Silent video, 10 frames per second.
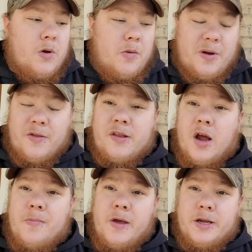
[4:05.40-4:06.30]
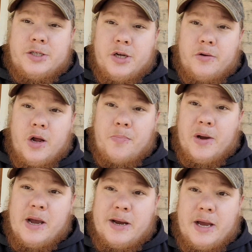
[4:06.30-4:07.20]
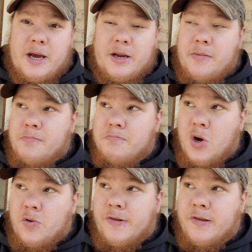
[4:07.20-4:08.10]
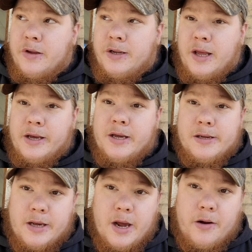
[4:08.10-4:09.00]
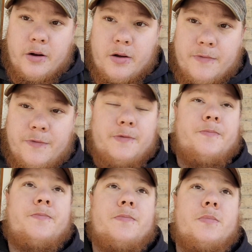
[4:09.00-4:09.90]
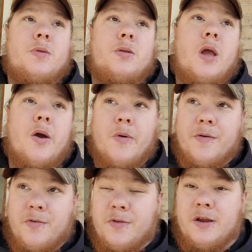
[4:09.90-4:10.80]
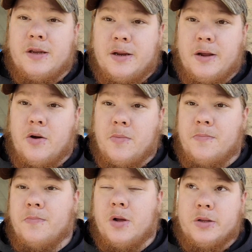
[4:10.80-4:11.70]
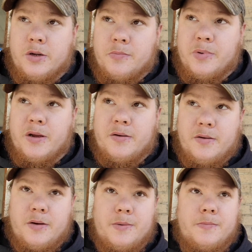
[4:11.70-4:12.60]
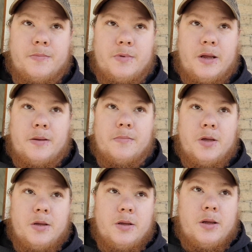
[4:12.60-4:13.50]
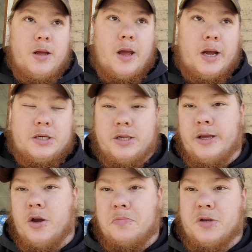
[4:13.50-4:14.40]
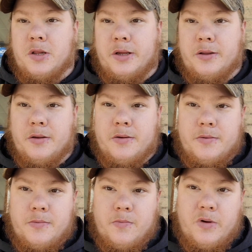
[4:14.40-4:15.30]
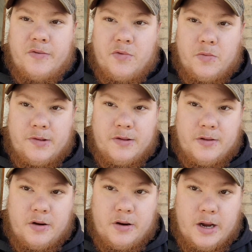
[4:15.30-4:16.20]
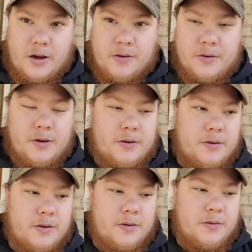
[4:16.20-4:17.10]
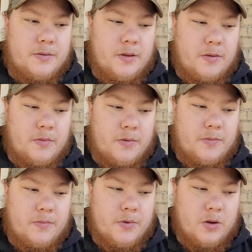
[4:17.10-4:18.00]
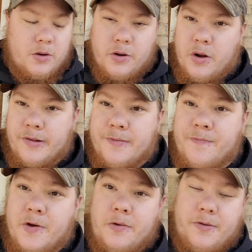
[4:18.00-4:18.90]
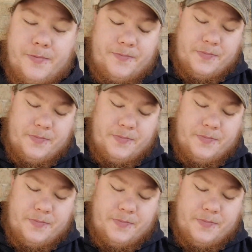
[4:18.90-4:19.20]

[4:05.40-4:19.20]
Well, by the time they had showed up, I had had it mostly taken care of. However, they did help a little bit, and they actually helped clean whatever was in there out, and they were good, awesome folks.